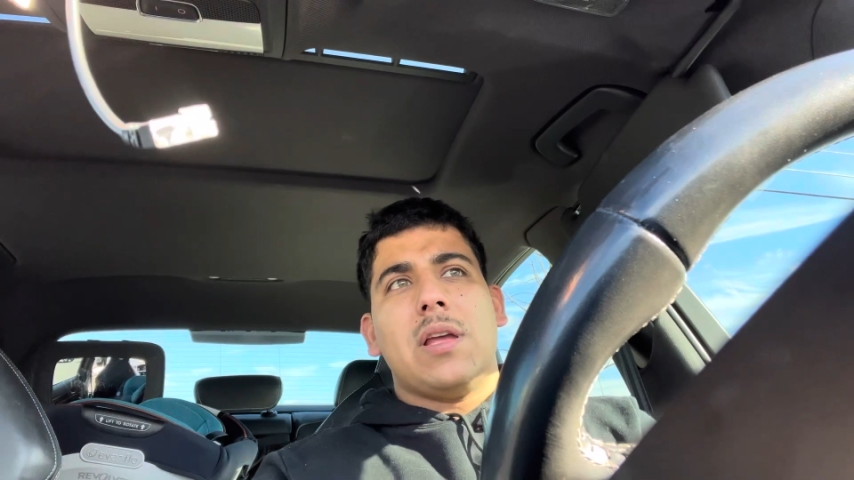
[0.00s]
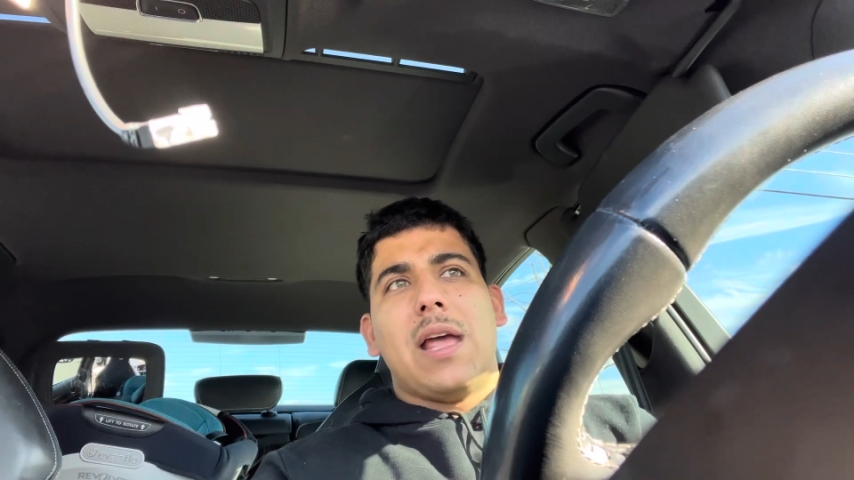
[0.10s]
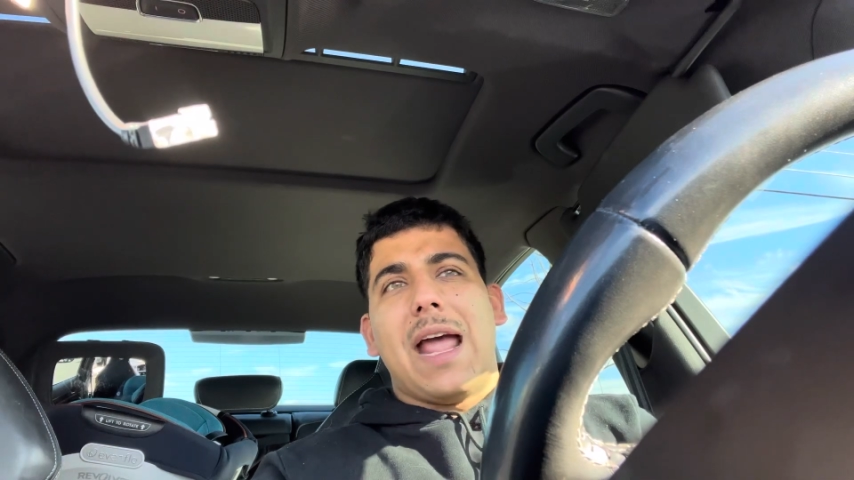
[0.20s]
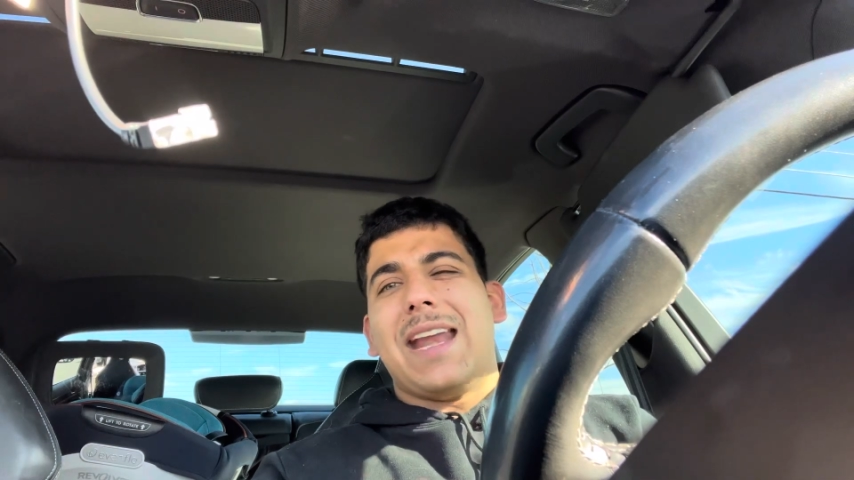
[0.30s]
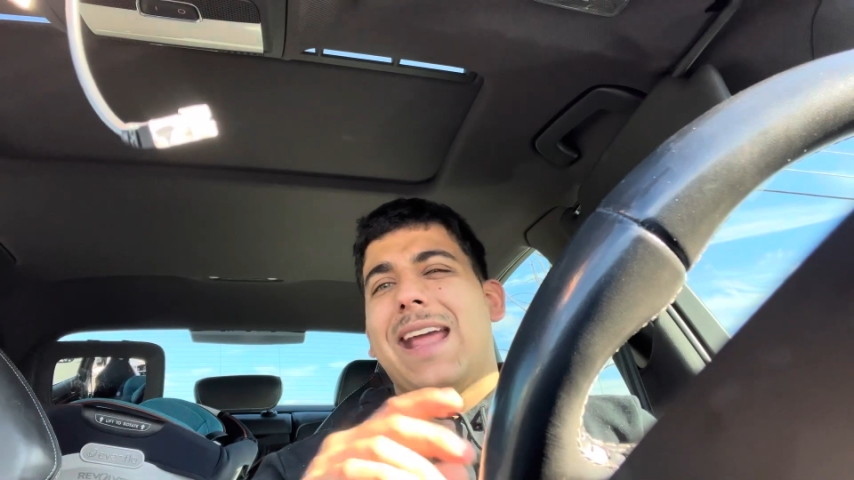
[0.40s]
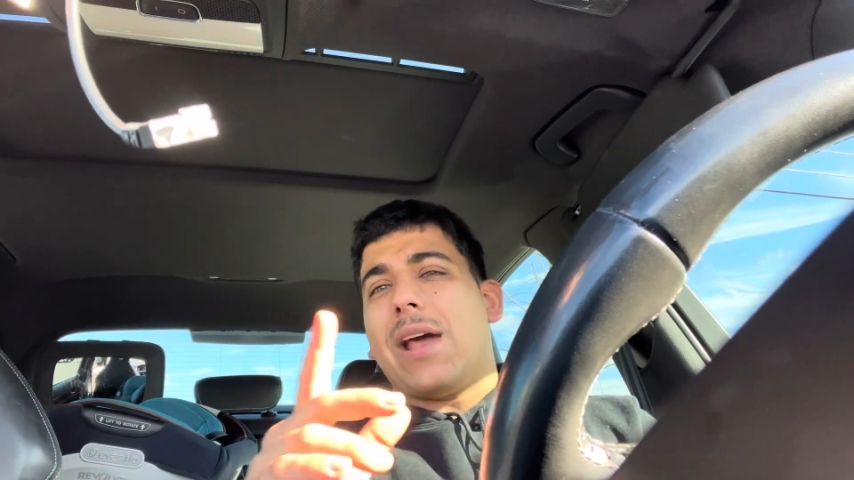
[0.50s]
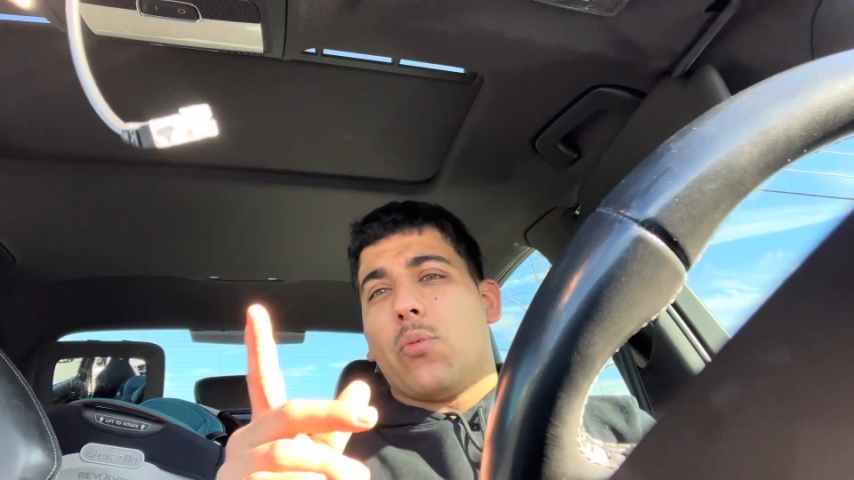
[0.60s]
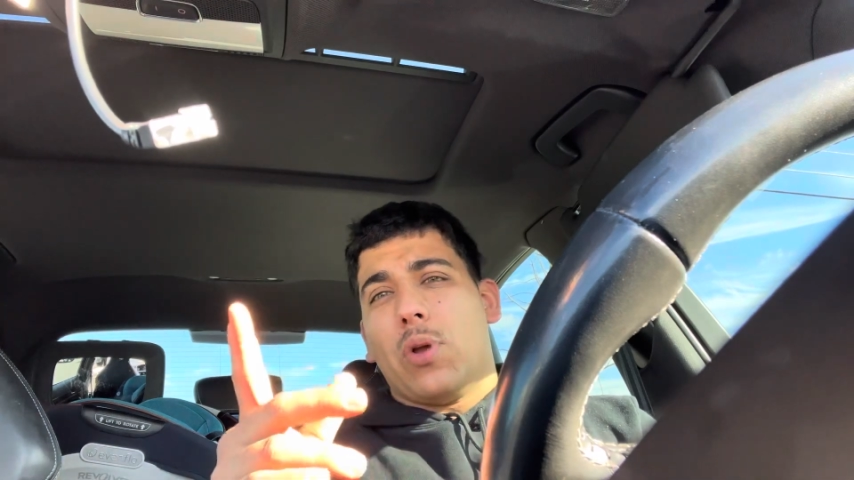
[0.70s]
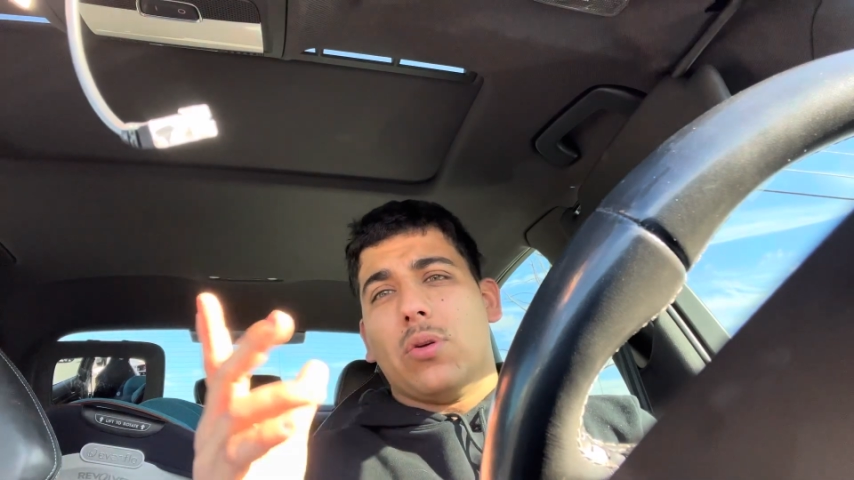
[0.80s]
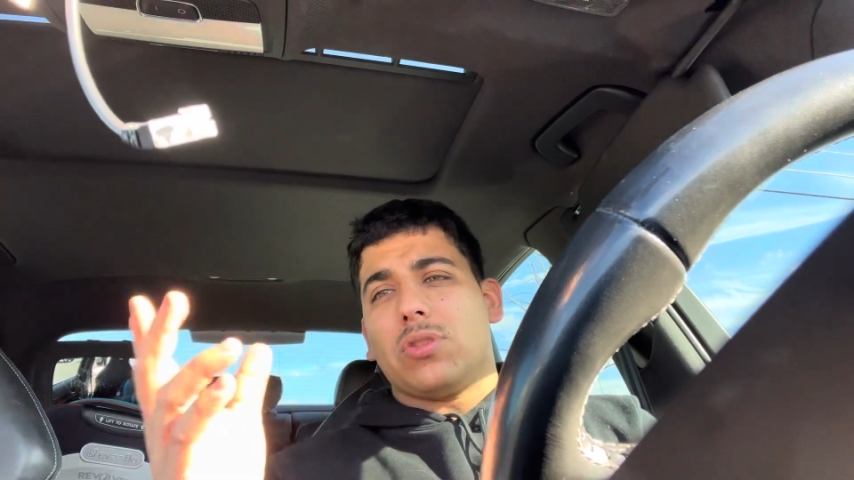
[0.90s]
and he had
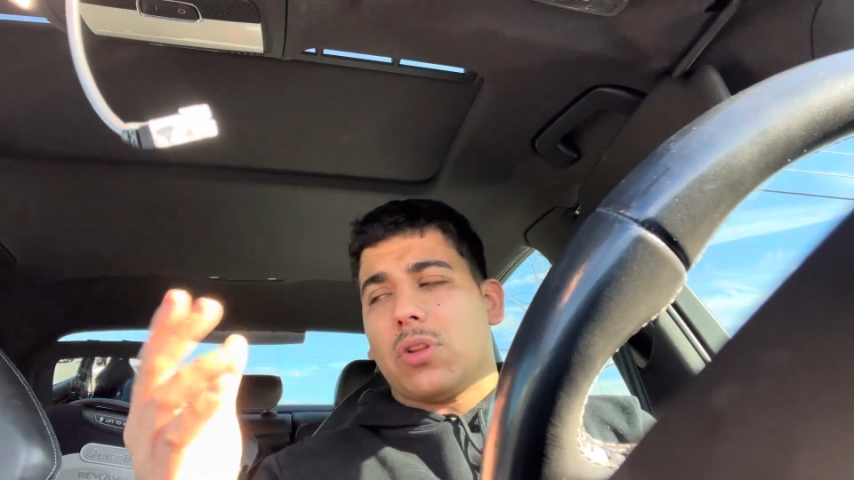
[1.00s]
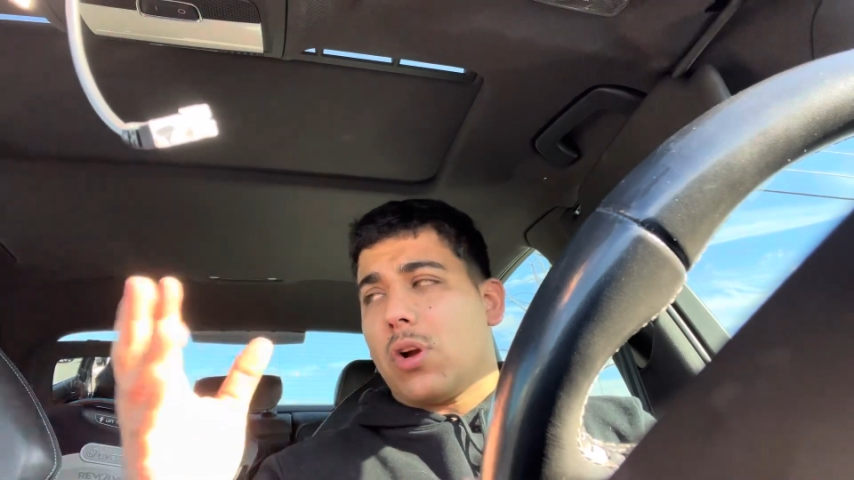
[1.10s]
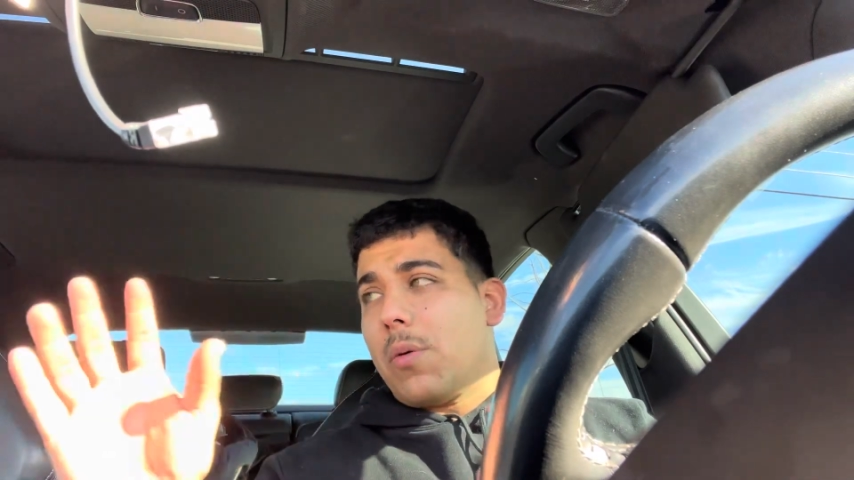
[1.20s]
wheels on the car.